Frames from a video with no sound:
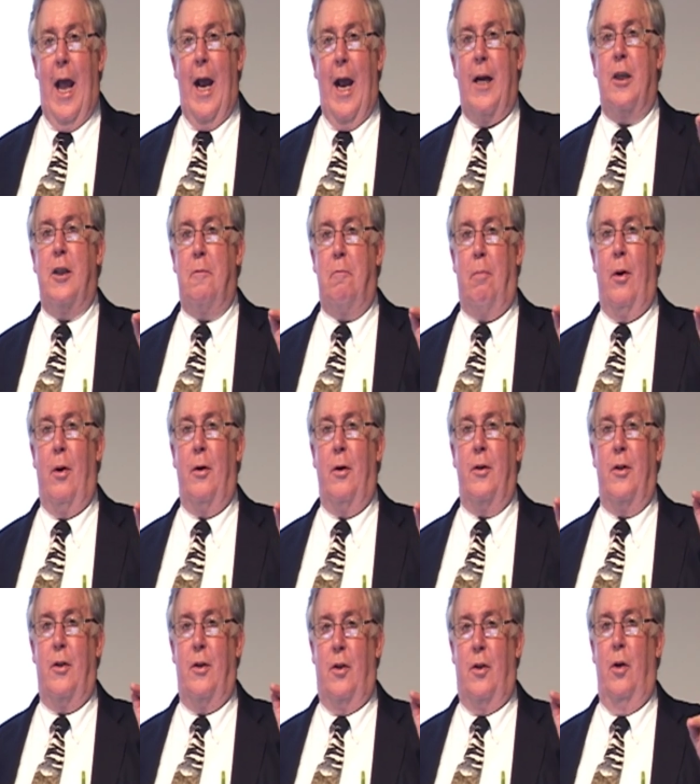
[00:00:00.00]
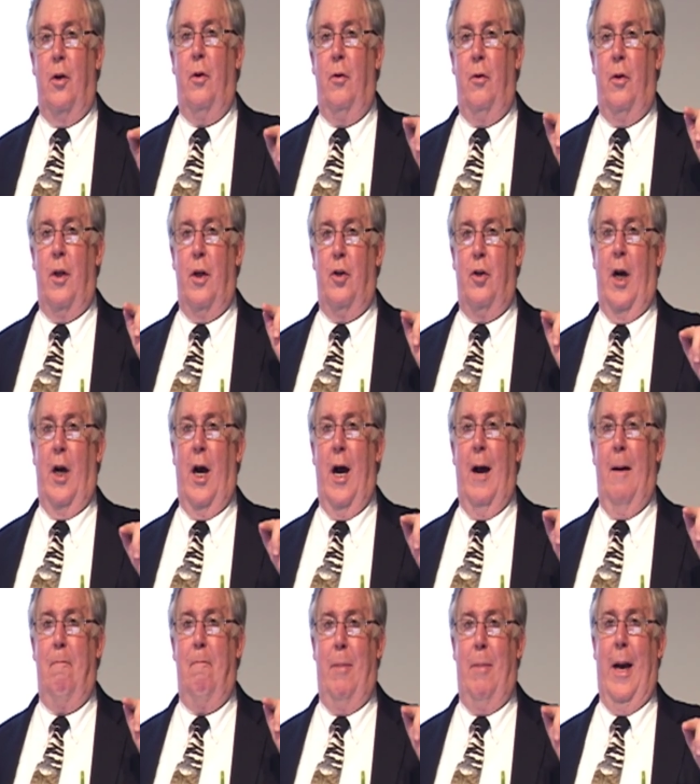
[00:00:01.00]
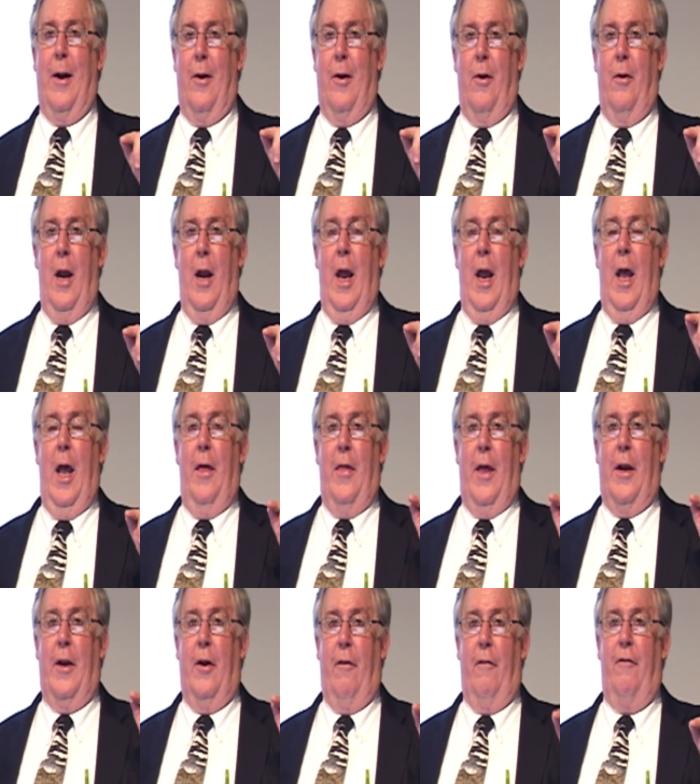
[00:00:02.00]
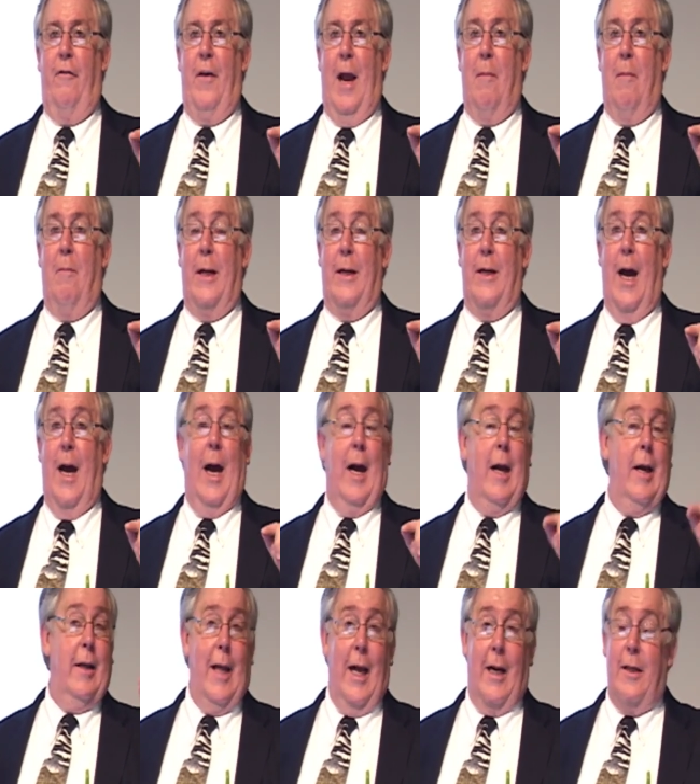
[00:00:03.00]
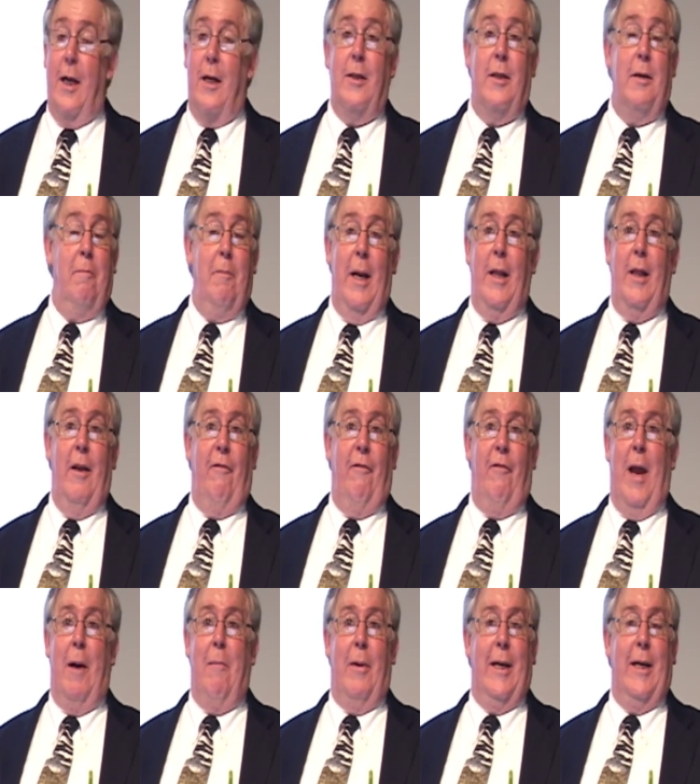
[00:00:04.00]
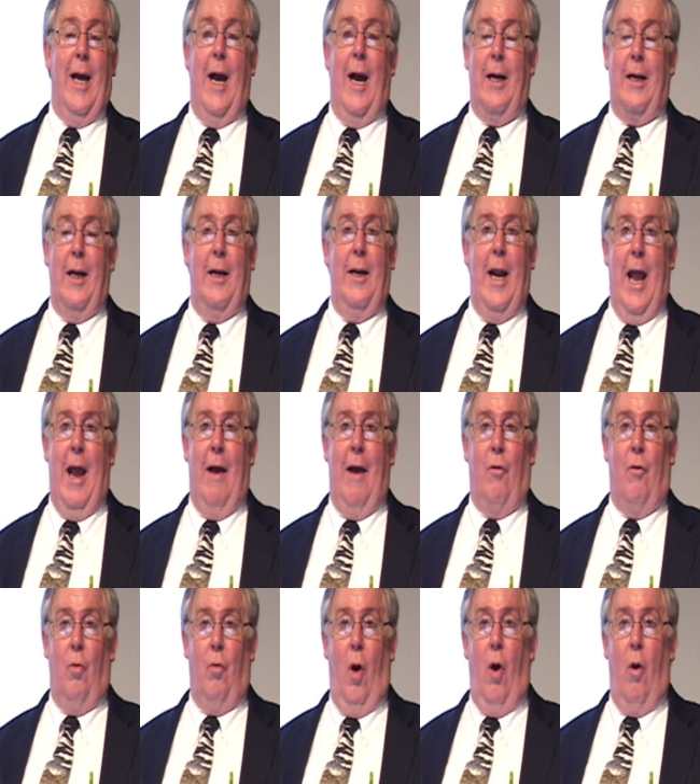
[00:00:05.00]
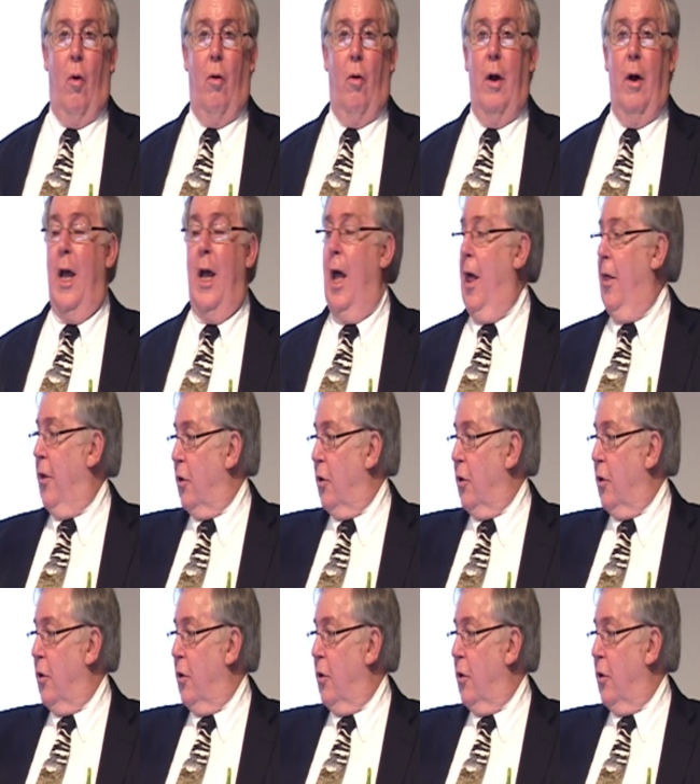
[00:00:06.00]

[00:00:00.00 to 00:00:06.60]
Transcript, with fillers: experts do the job better than your family doc. That doesn't mean the family doc doesn't have a role.